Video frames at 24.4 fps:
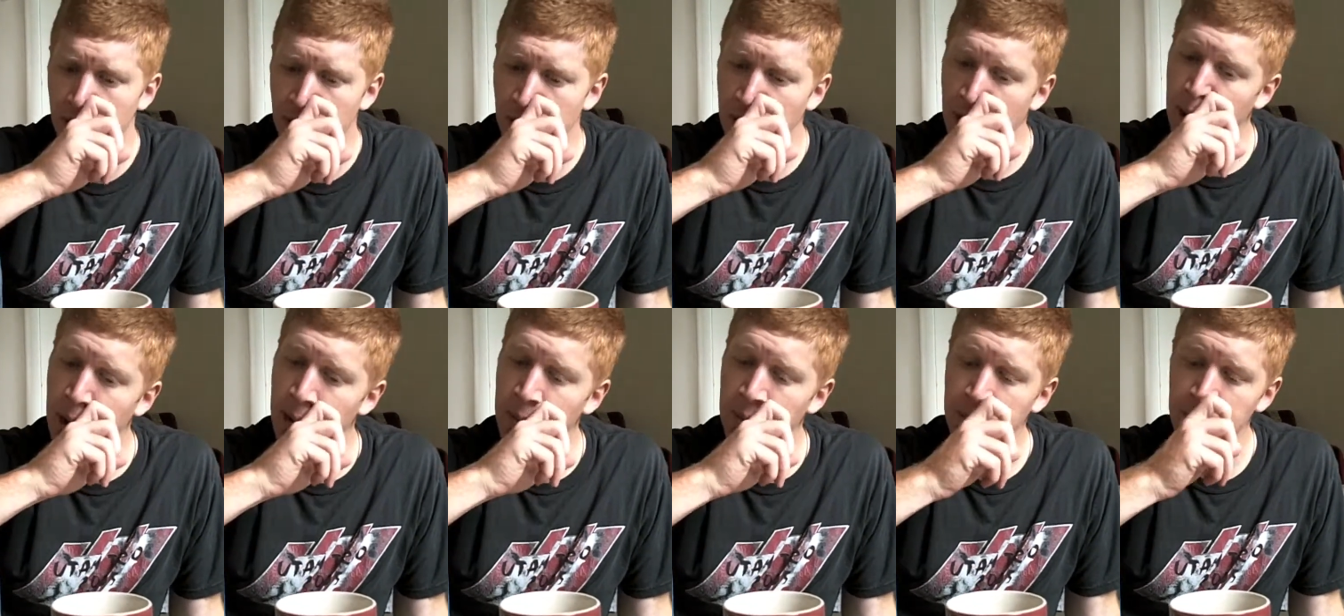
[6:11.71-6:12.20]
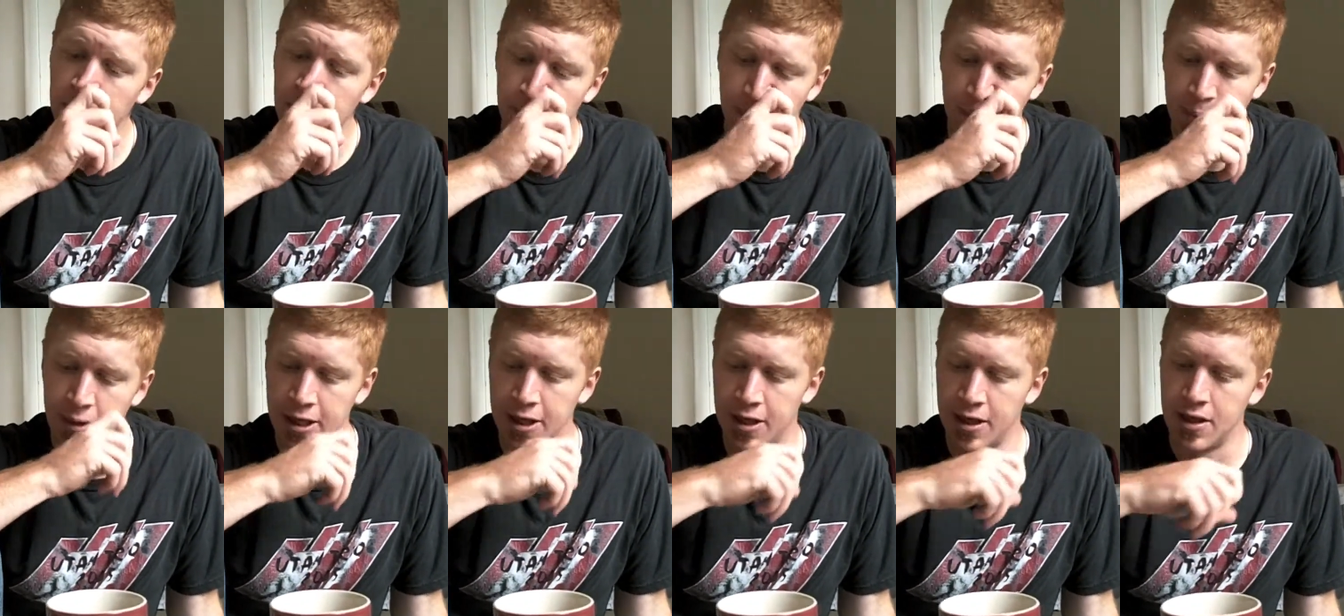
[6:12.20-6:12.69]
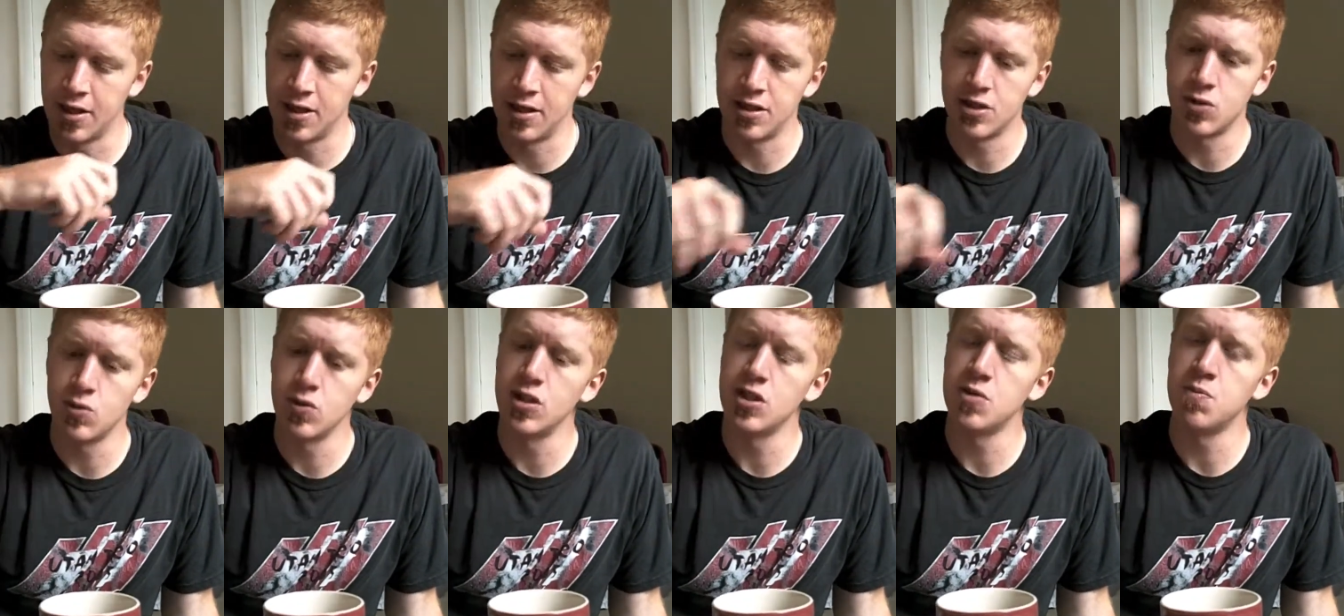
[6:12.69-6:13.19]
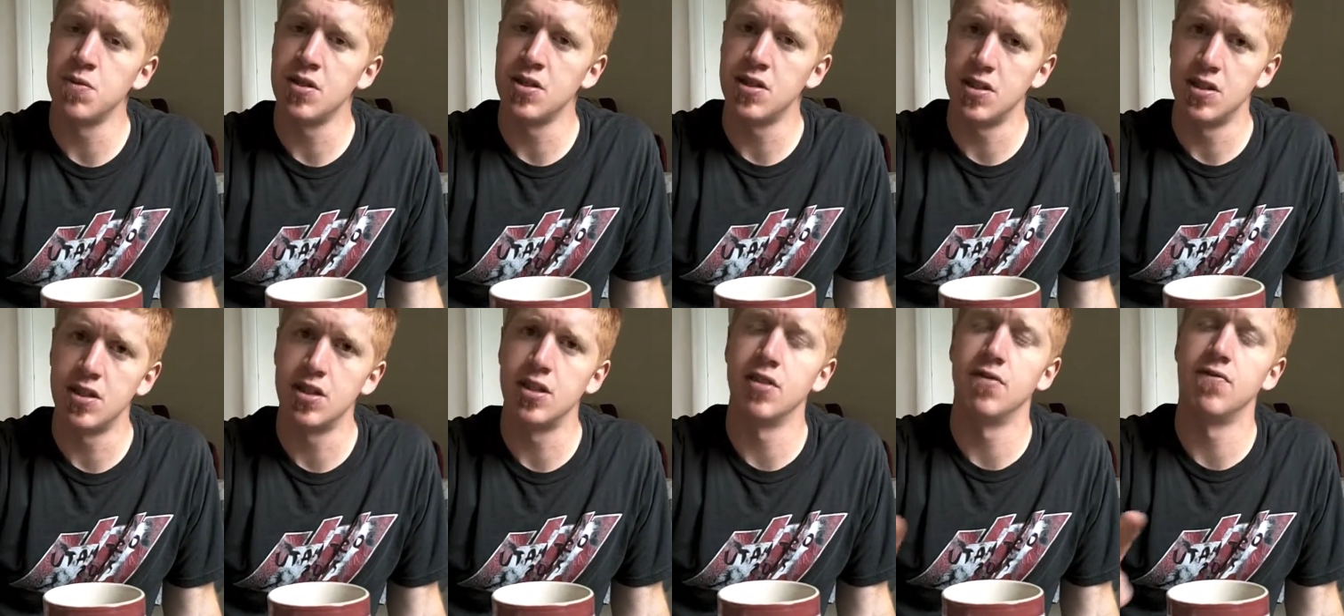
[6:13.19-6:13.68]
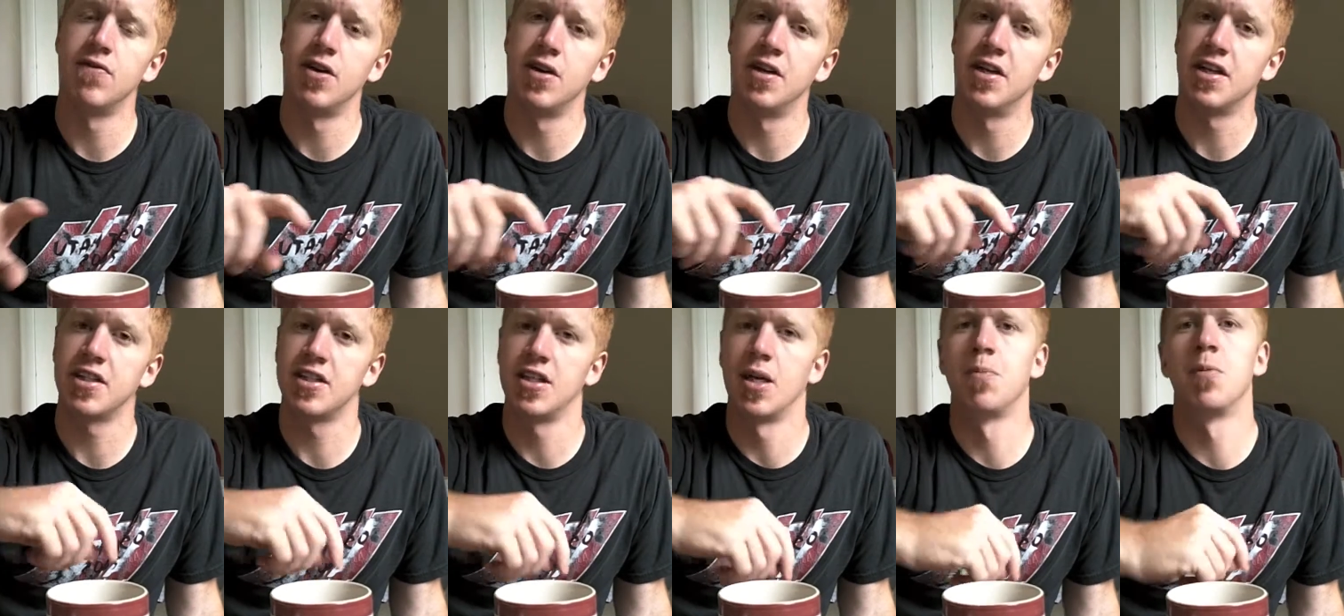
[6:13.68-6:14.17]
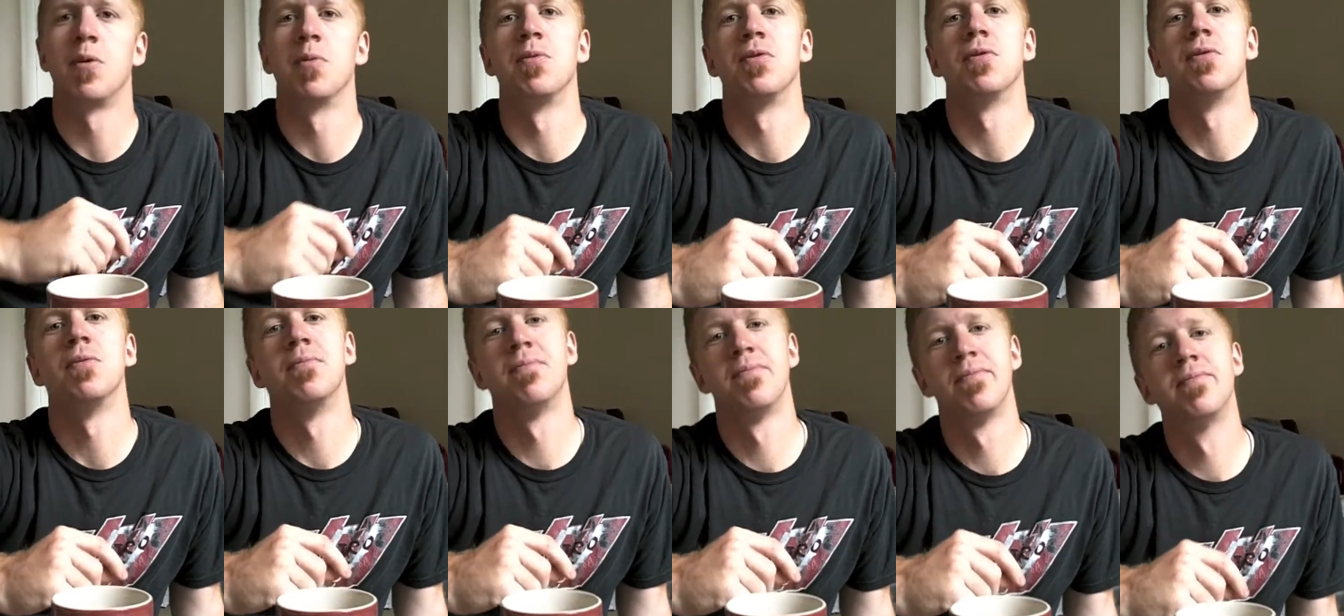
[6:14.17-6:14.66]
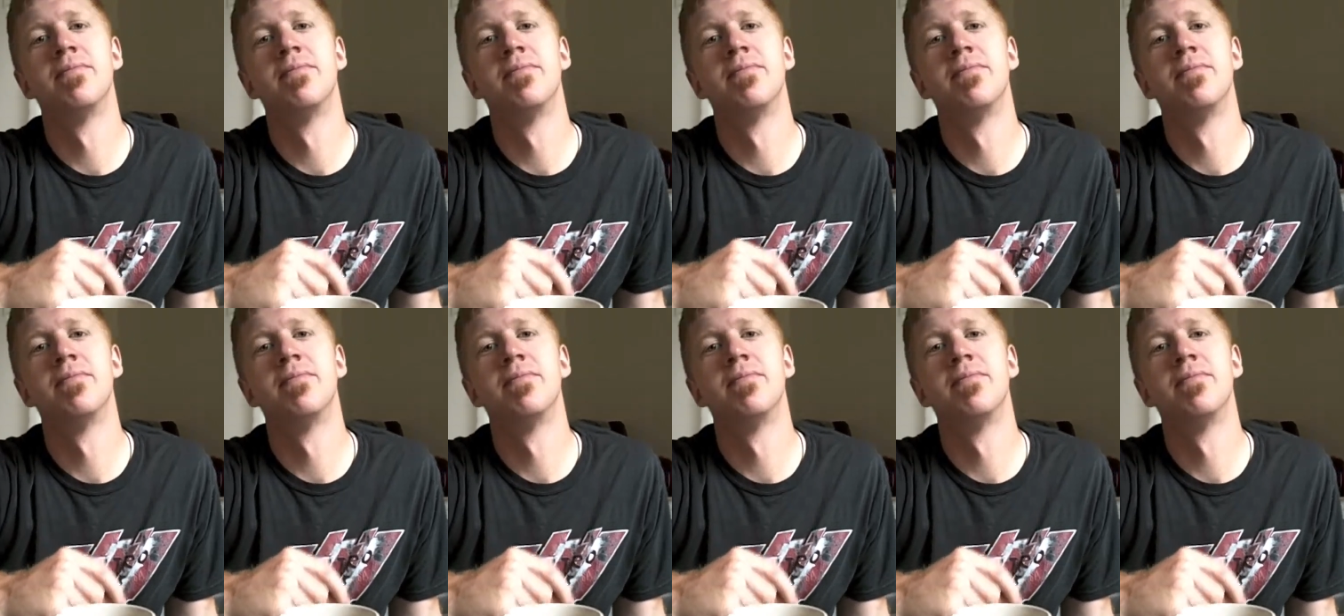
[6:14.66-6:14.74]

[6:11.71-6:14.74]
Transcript: But the Swiss Miss is still very acceptable.